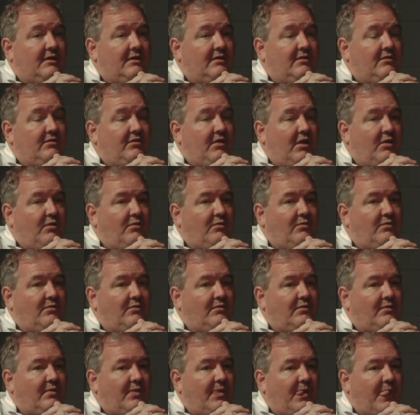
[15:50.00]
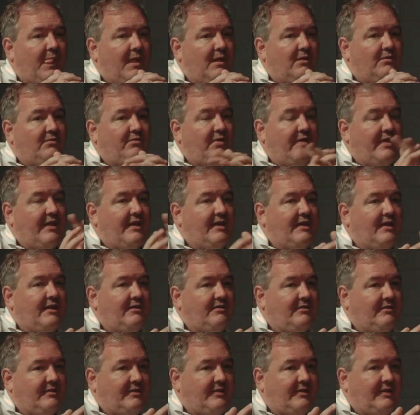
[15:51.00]
So then
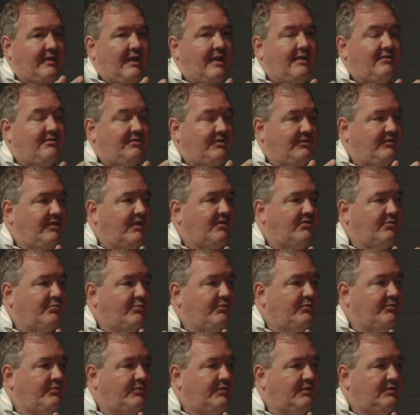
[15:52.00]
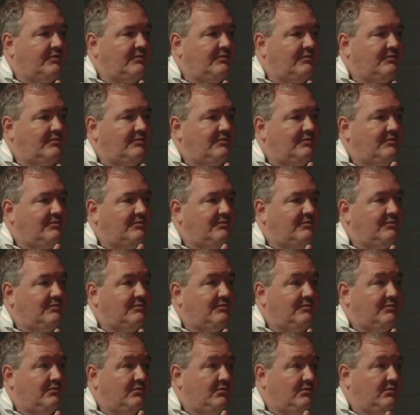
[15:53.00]
that's accessible for
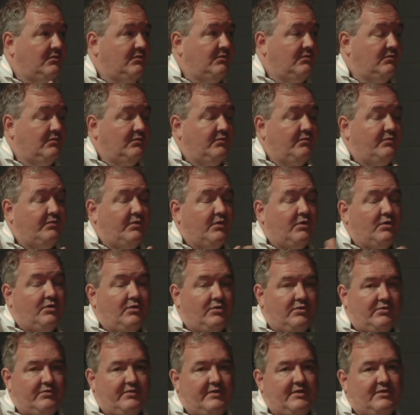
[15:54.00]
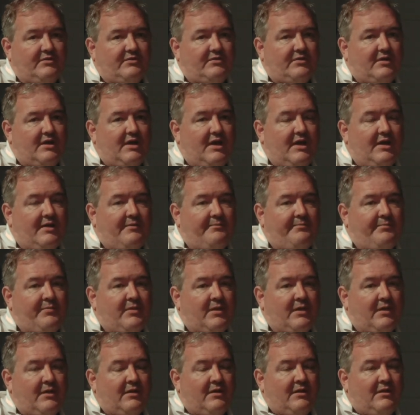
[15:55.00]
all of us.
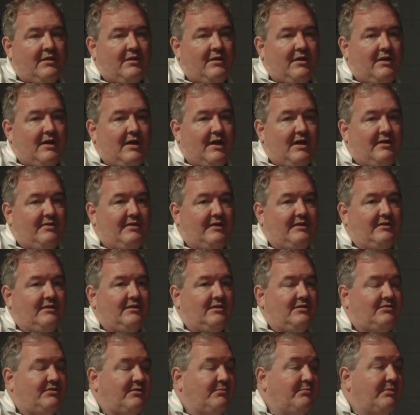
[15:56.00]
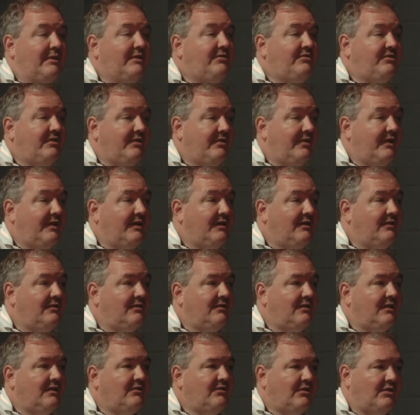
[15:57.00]
I think the simplicity thing
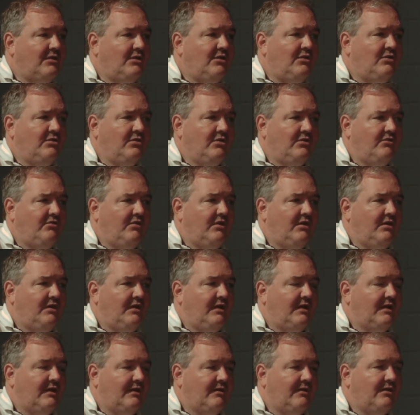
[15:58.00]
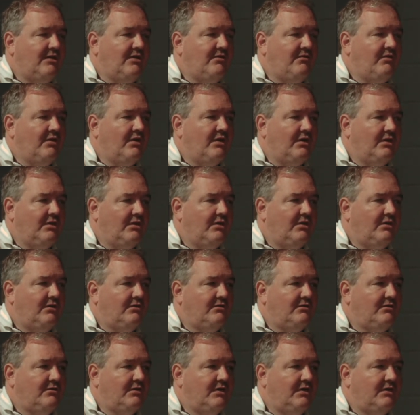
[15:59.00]
is a longer journey, and I think you've got a lot
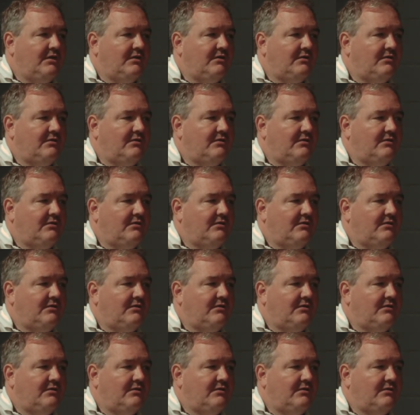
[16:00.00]
to